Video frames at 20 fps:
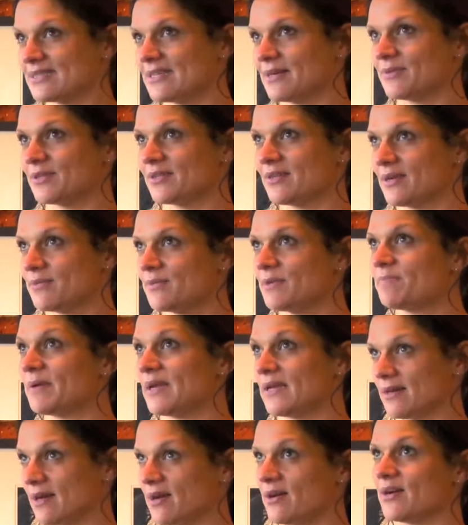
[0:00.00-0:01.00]
except the thing
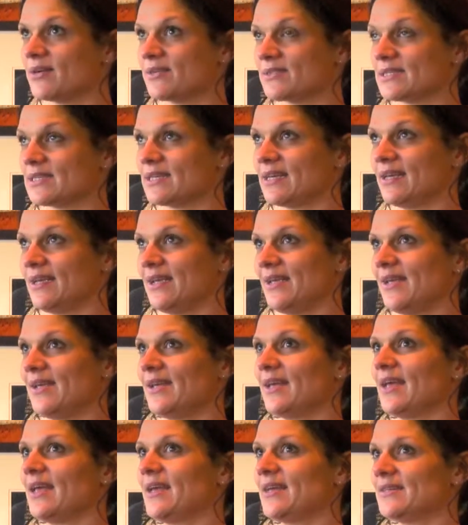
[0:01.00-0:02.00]
with being
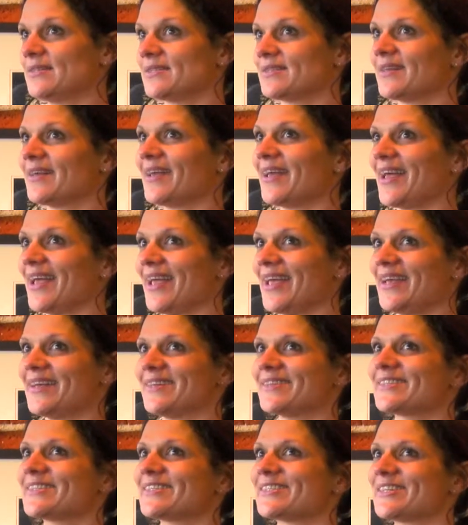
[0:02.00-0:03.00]
arty is
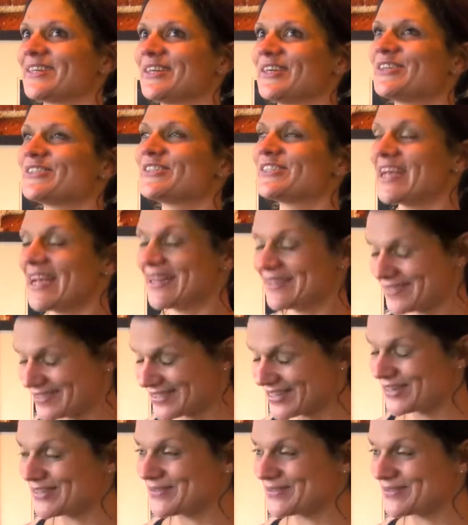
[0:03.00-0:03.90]
it's 10